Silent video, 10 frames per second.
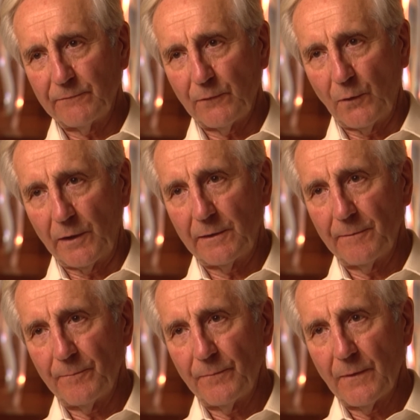Ford.
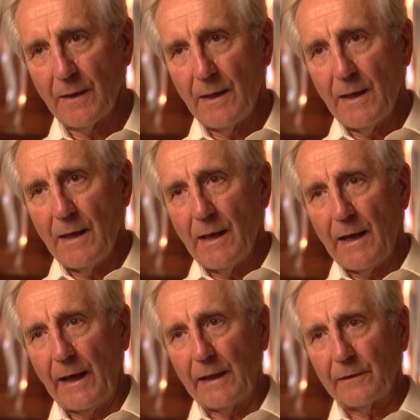Okay.
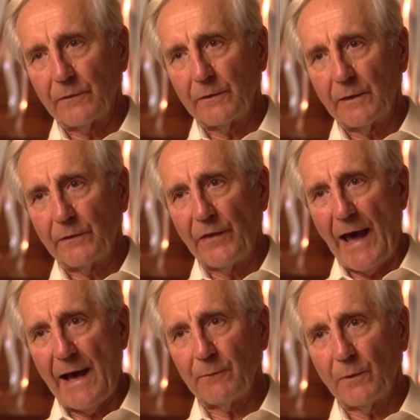And
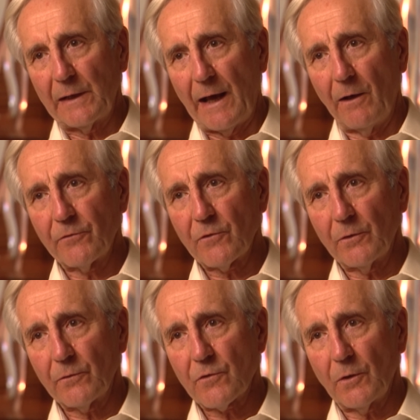that one I
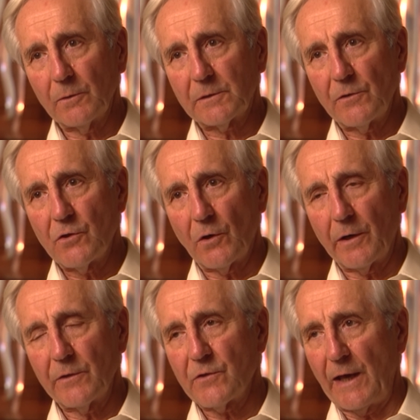also sold to
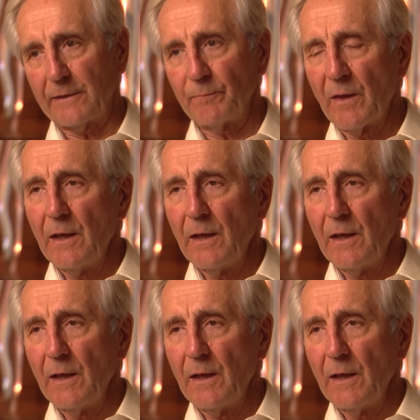George that